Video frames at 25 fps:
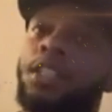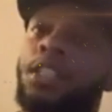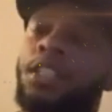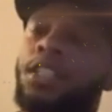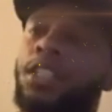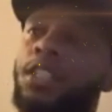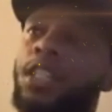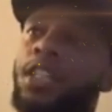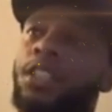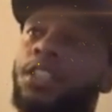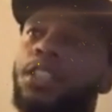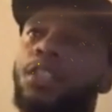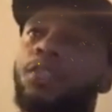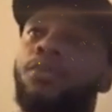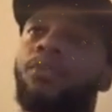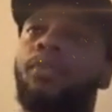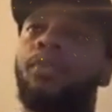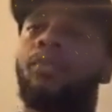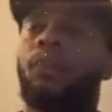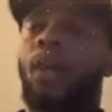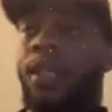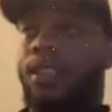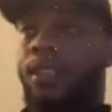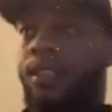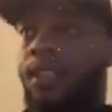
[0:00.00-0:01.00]
She said,
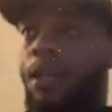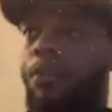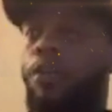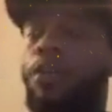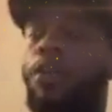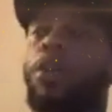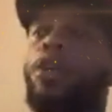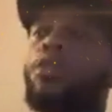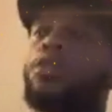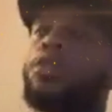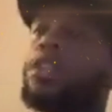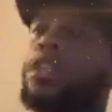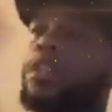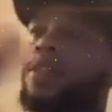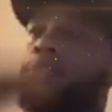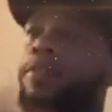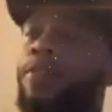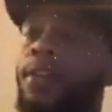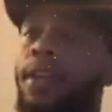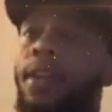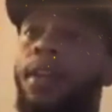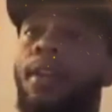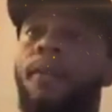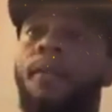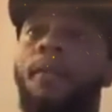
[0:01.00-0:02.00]
I said, I'm going to go to the
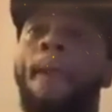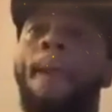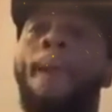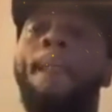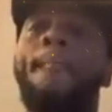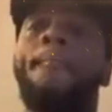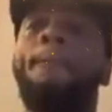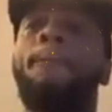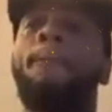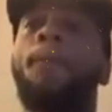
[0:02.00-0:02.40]
event.